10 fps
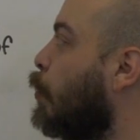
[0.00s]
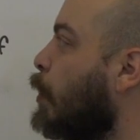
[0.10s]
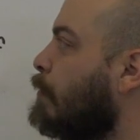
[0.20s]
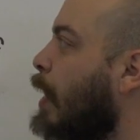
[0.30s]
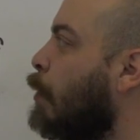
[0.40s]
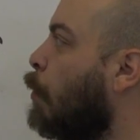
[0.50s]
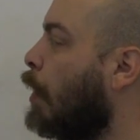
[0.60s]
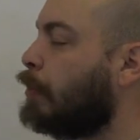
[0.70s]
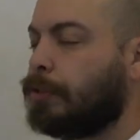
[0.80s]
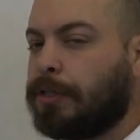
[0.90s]
we've got
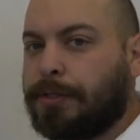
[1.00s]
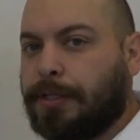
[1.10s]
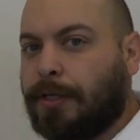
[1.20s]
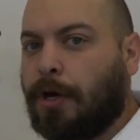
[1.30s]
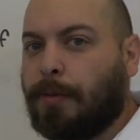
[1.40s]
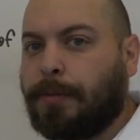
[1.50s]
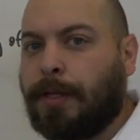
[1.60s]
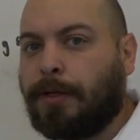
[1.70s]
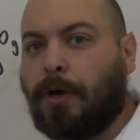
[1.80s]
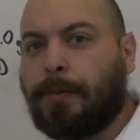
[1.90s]
water, salt, and,
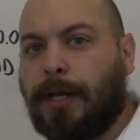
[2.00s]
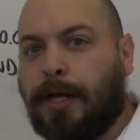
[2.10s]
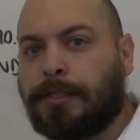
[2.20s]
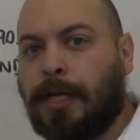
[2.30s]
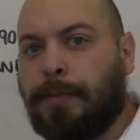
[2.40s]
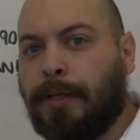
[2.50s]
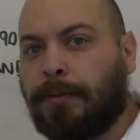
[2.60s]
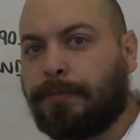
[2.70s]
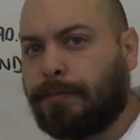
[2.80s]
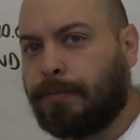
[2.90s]
and carbon dioxide
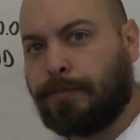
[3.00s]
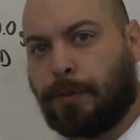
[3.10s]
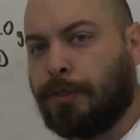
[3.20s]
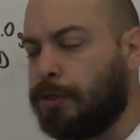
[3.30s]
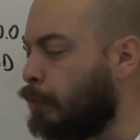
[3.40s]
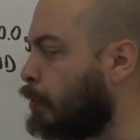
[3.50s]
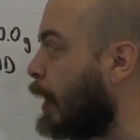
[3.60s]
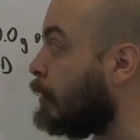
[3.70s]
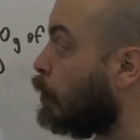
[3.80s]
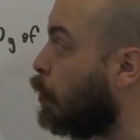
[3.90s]
being produced
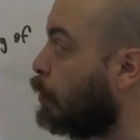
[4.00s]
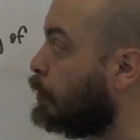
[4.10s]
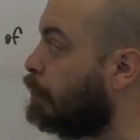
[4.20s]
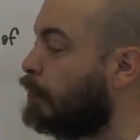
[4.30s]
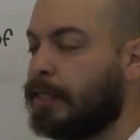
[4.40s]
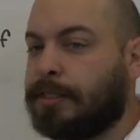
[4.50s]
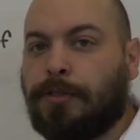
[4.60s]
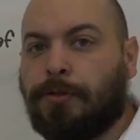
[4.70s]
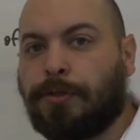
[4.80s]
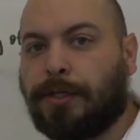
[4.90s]
as a course of this
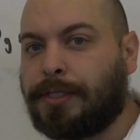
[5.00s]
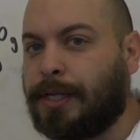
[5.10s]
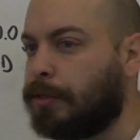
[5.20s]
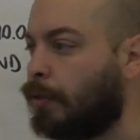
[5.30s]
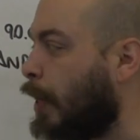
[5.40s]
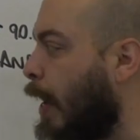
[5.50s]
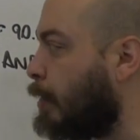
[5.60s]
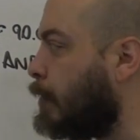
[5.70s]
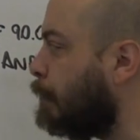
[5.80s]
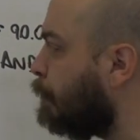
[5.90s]
neutralization
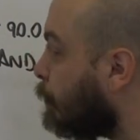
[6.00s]
reaction.